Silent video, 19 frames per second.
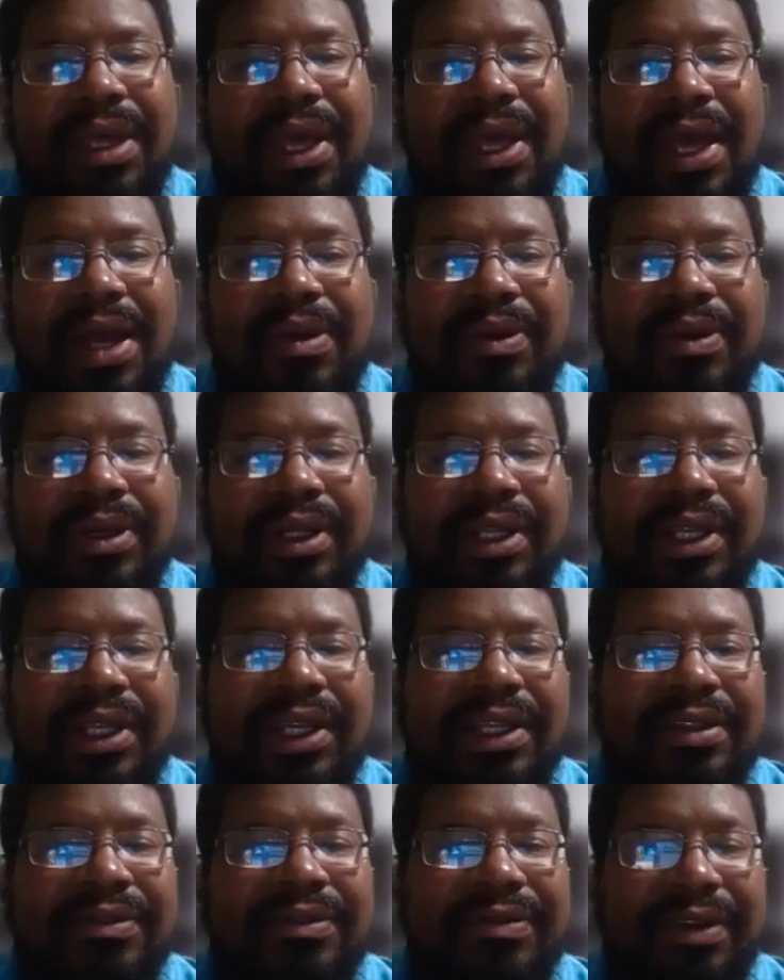Howard, and
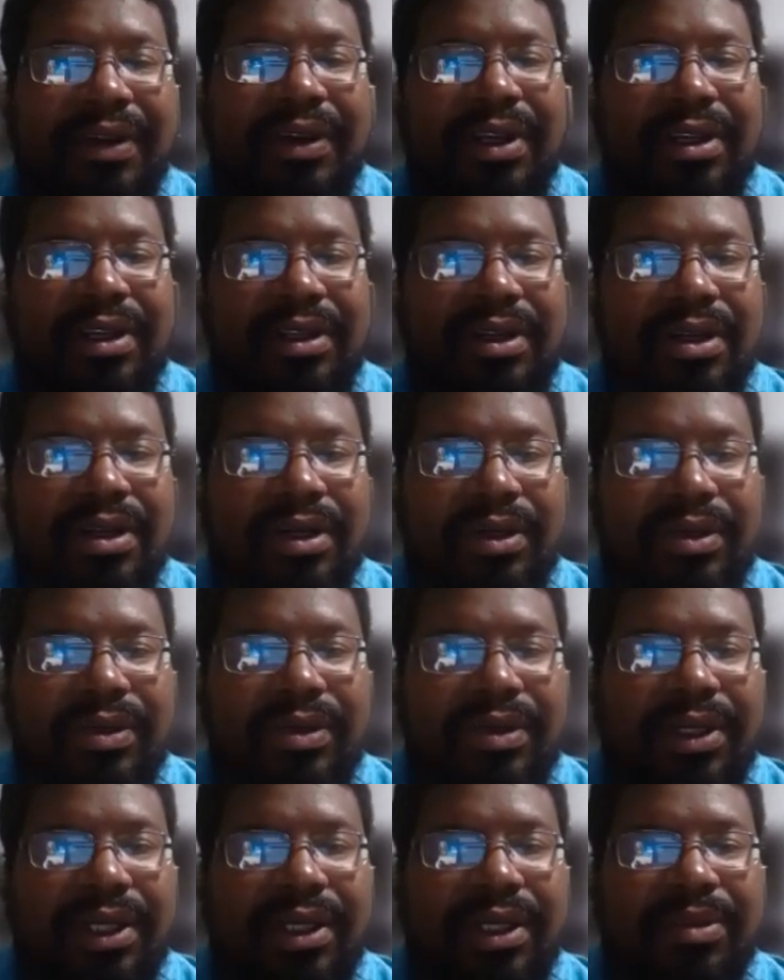he has a very good
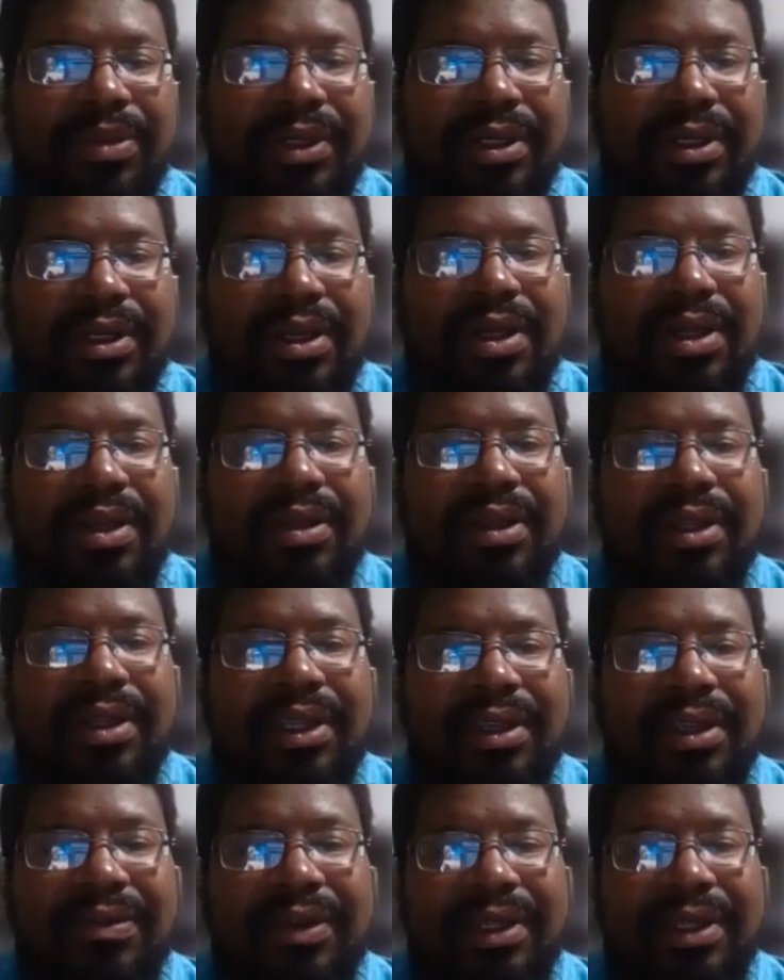article in a book
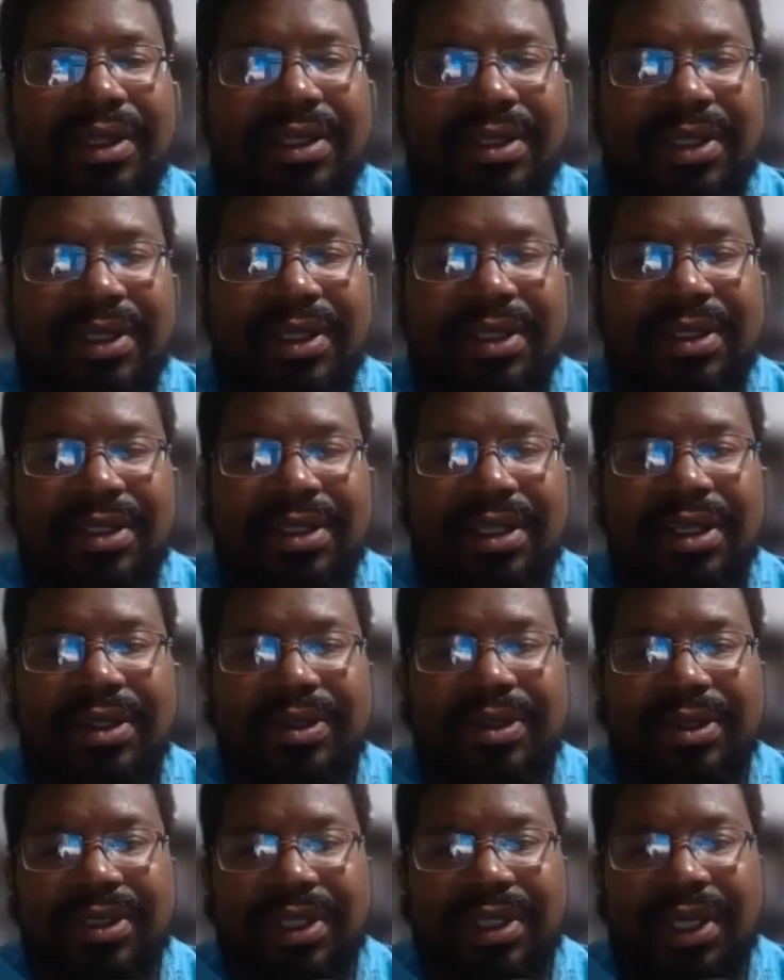called Giving the Sense,
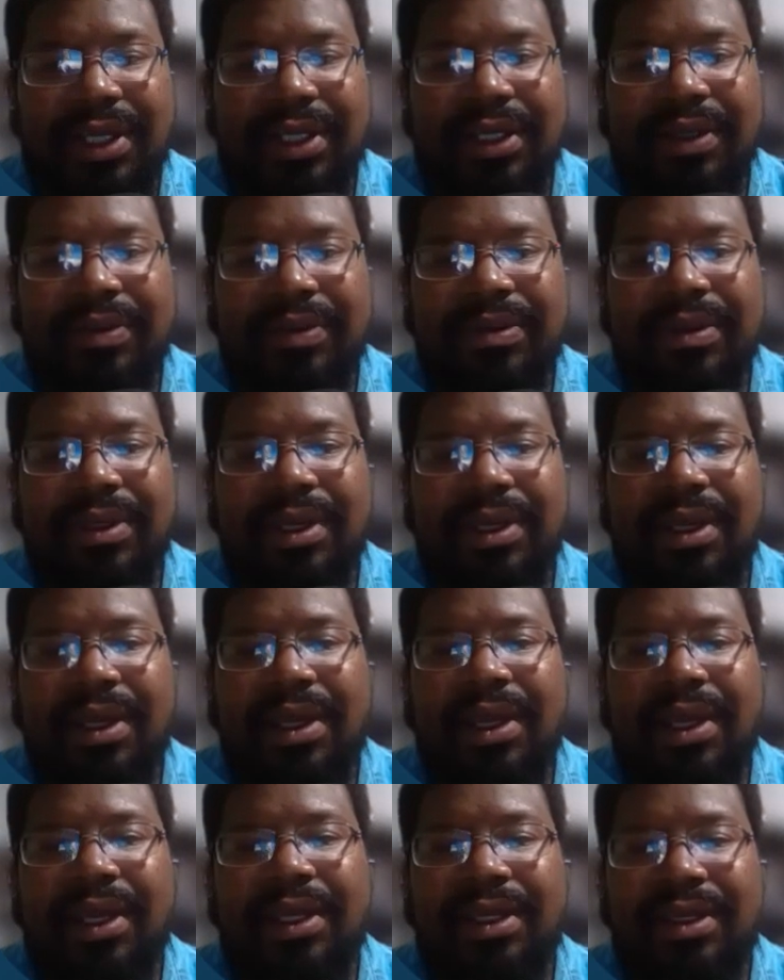Understanding,
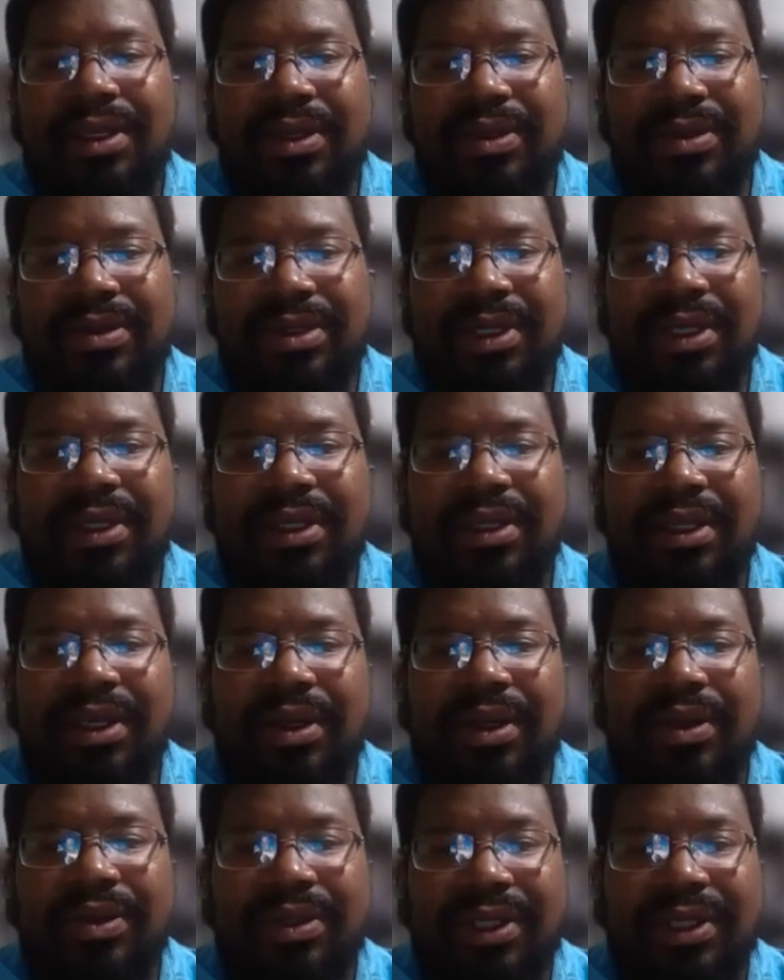and Using
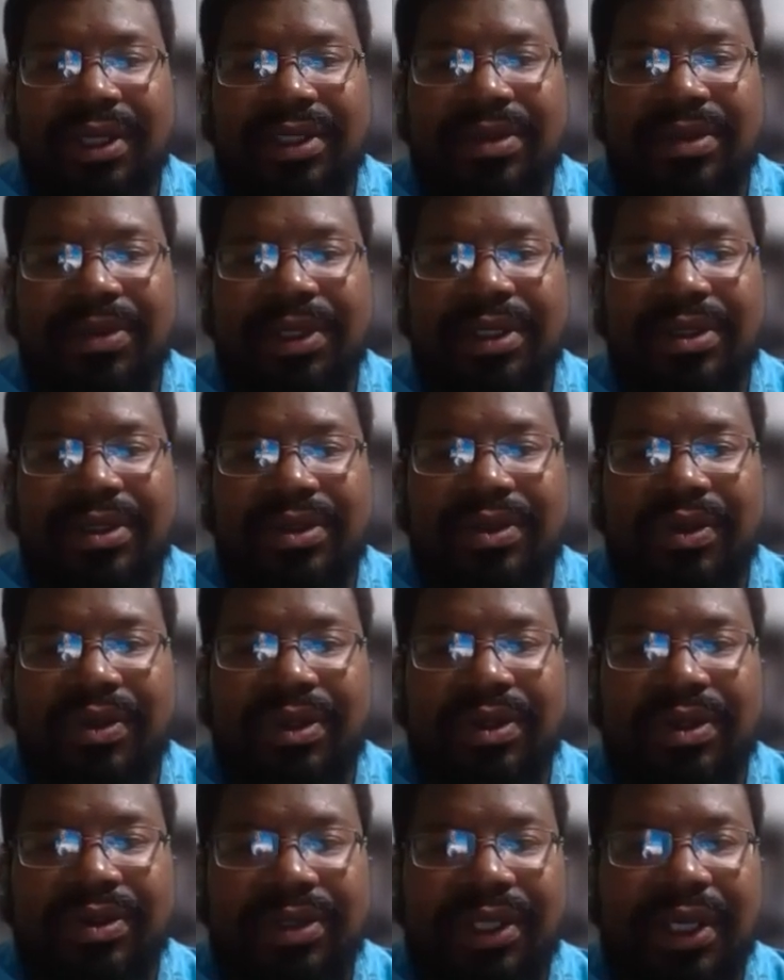the Old Testament
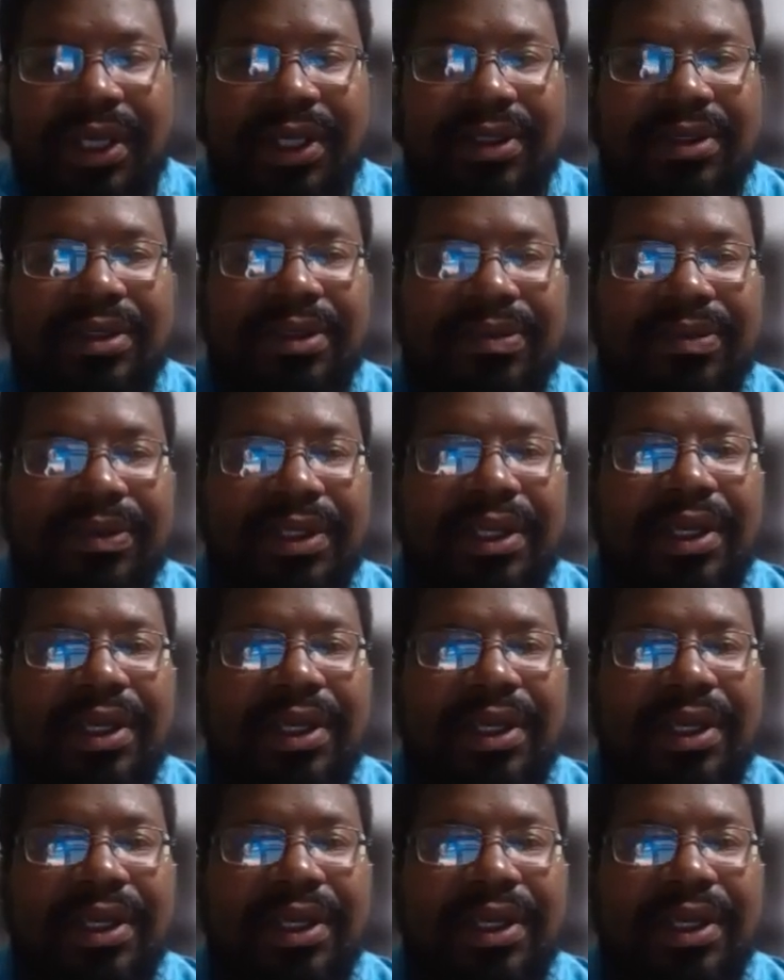Historical Text.